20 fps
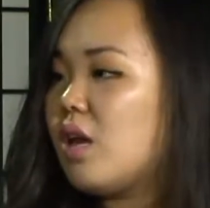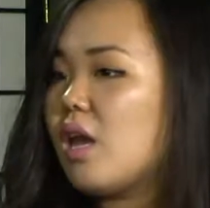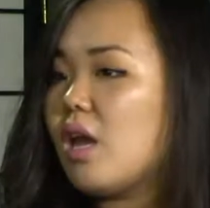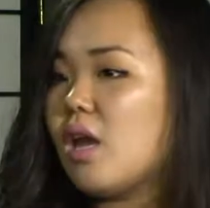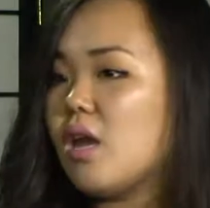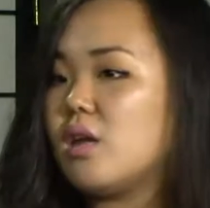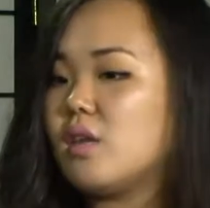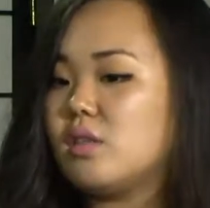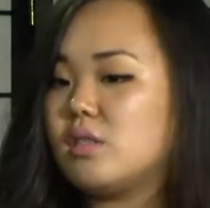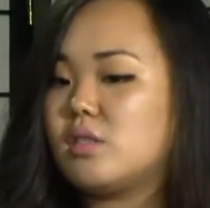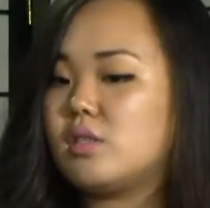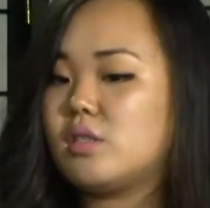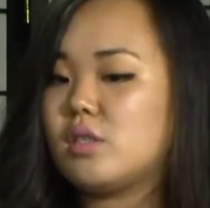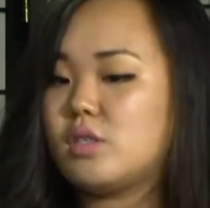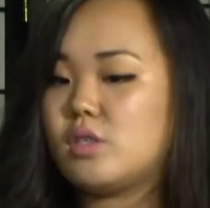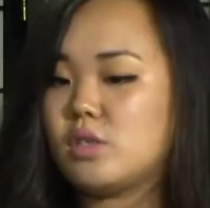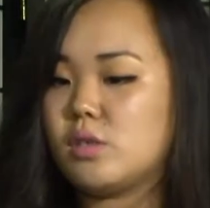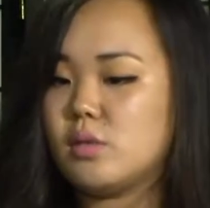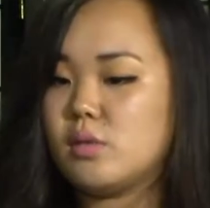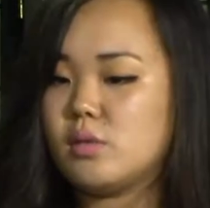And it's
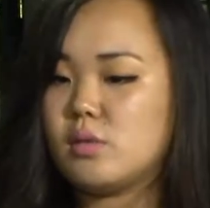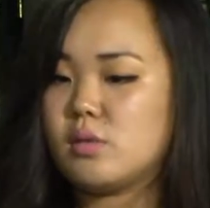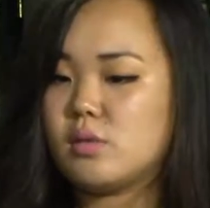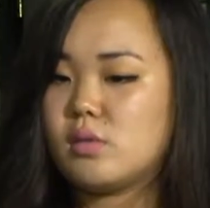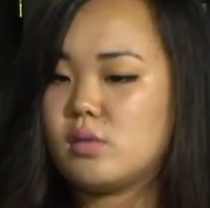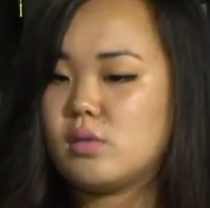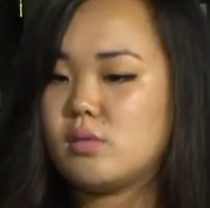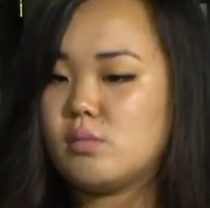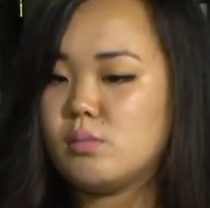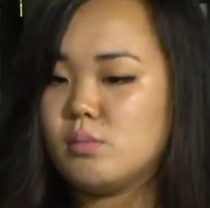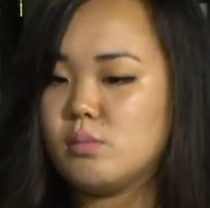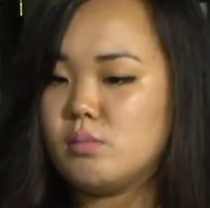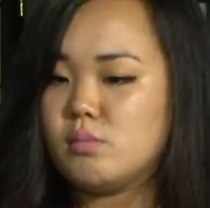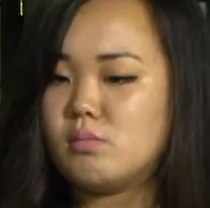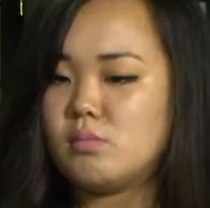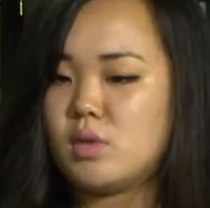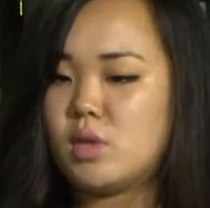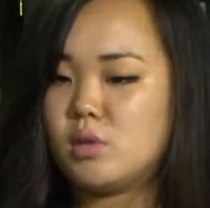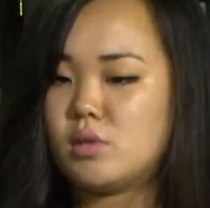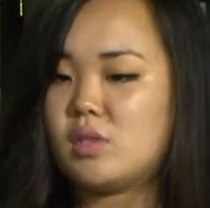such a
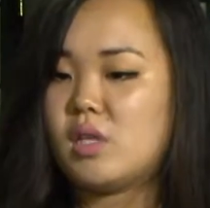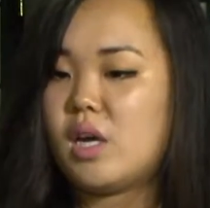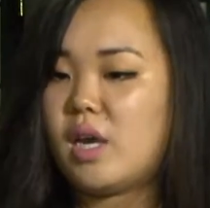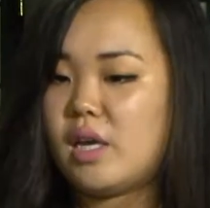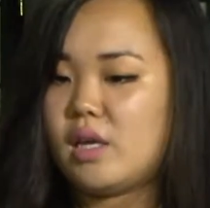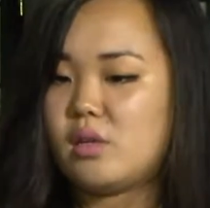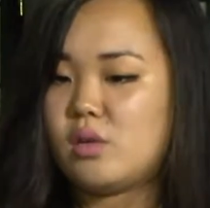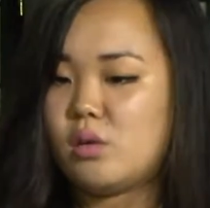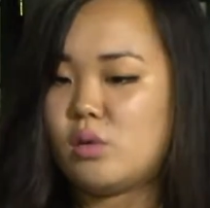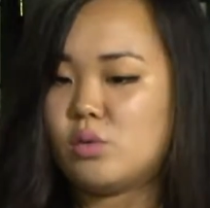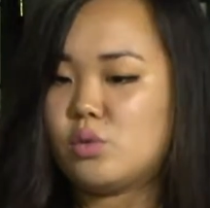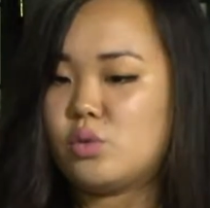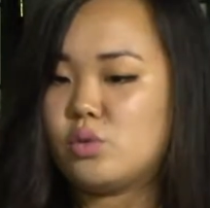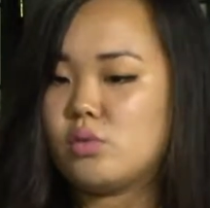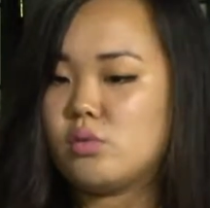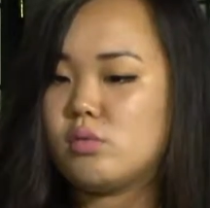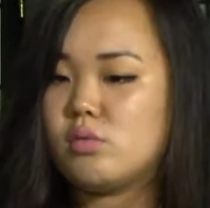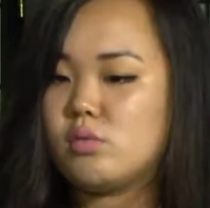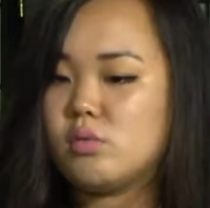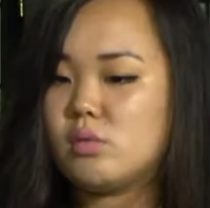
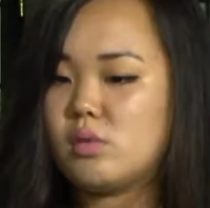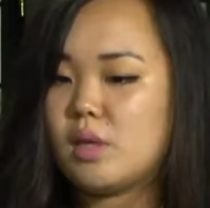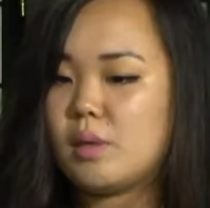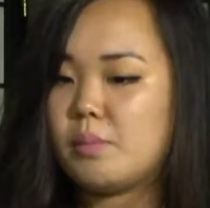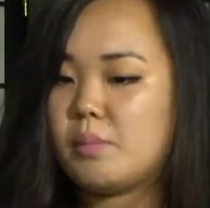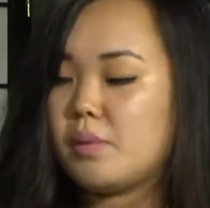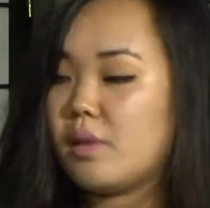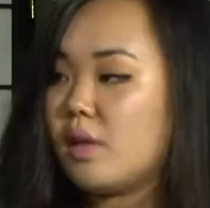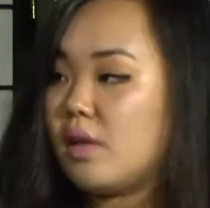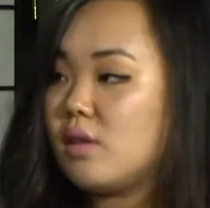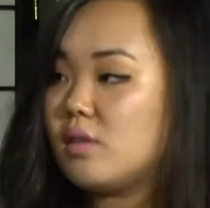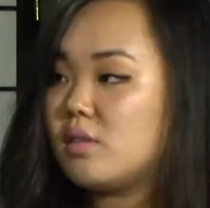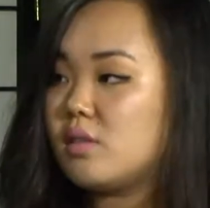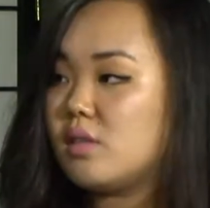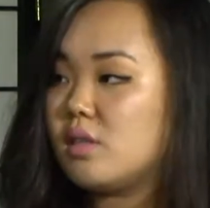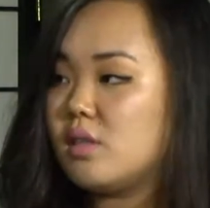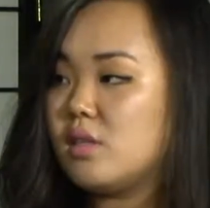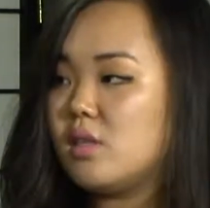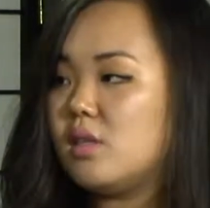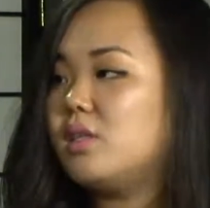multicultural like place,
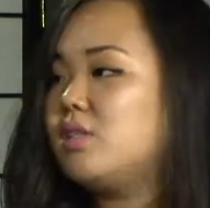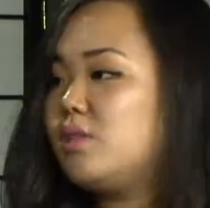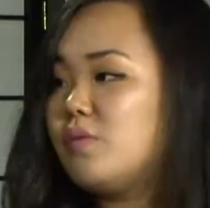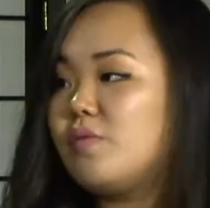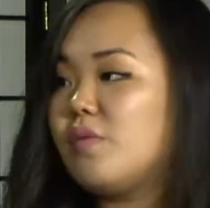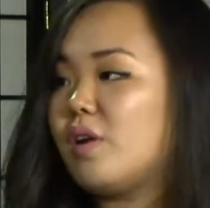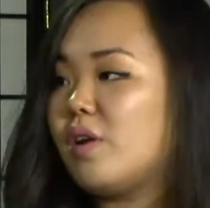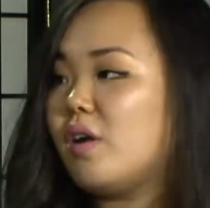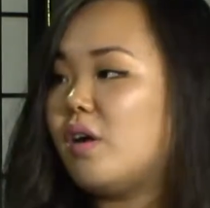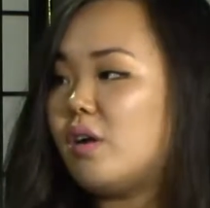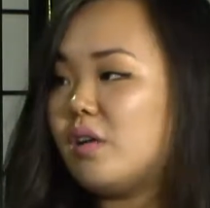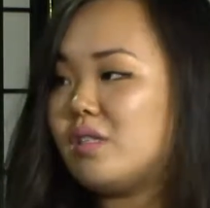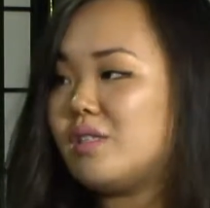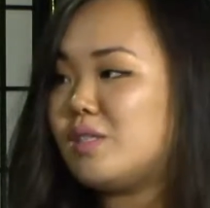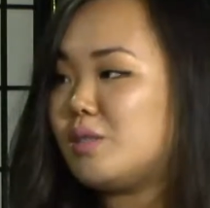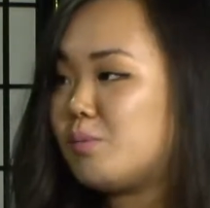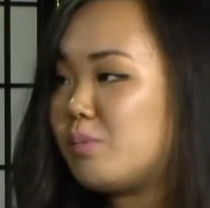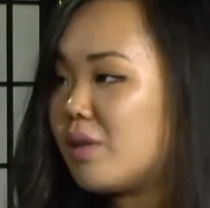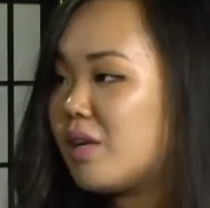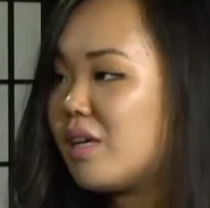and it's a very
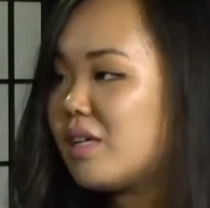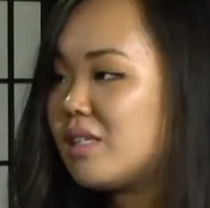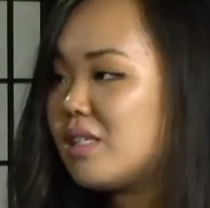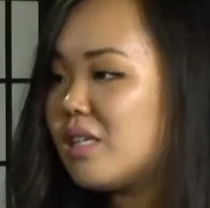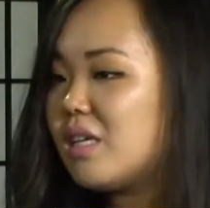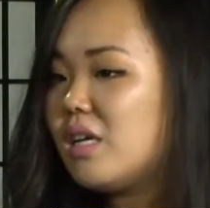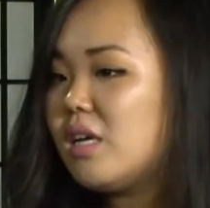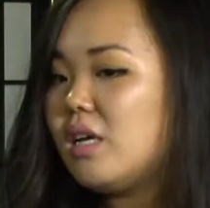artsy place.